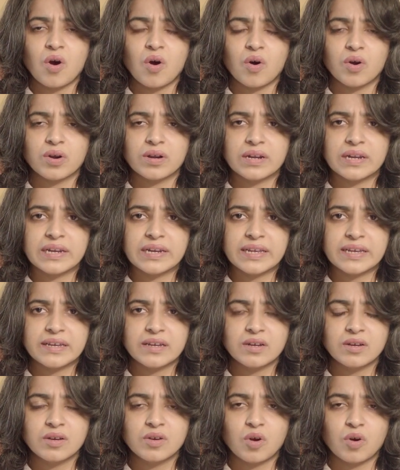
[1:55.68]
on a
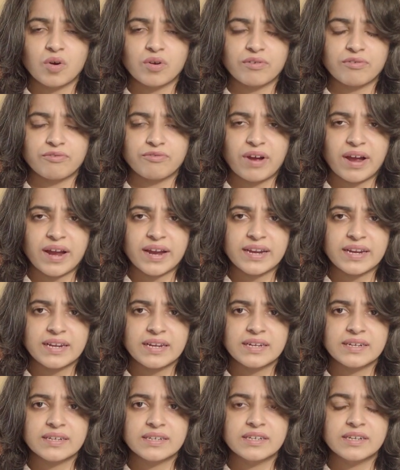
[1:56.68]
link or a
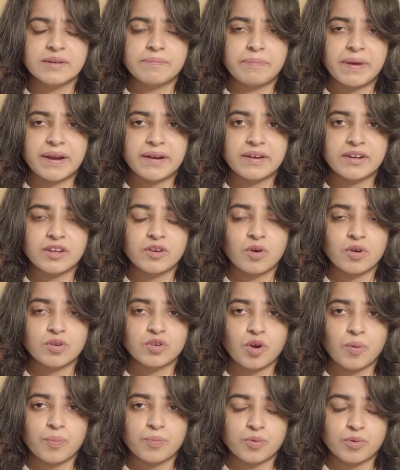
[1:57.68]
file depending on
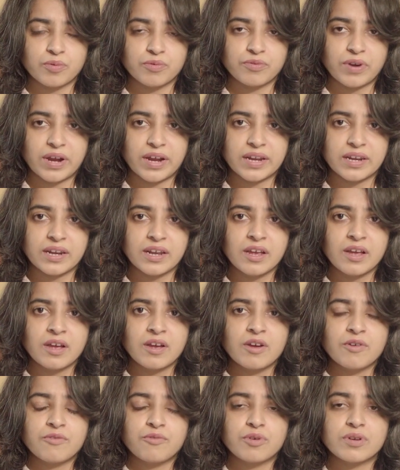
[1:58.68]
your profile.
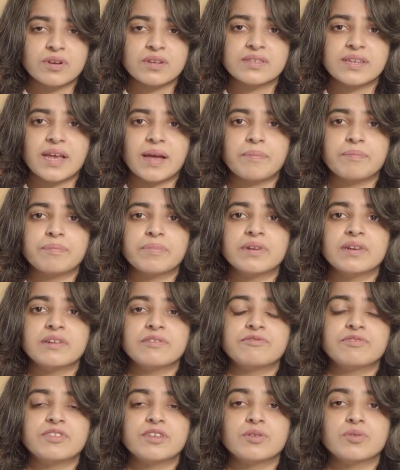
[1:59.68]
For example,
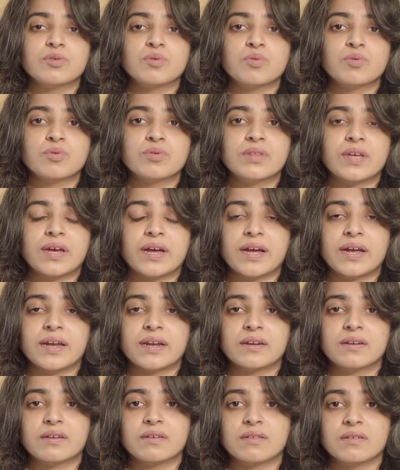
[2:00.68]
if they know
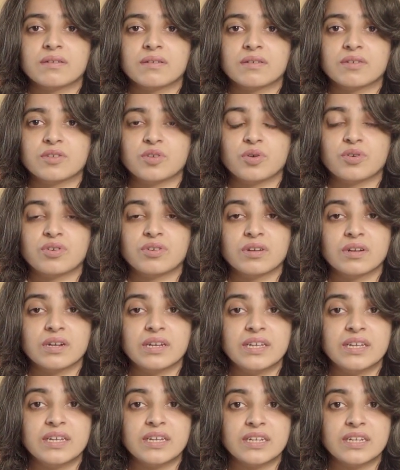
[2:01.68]
that you're really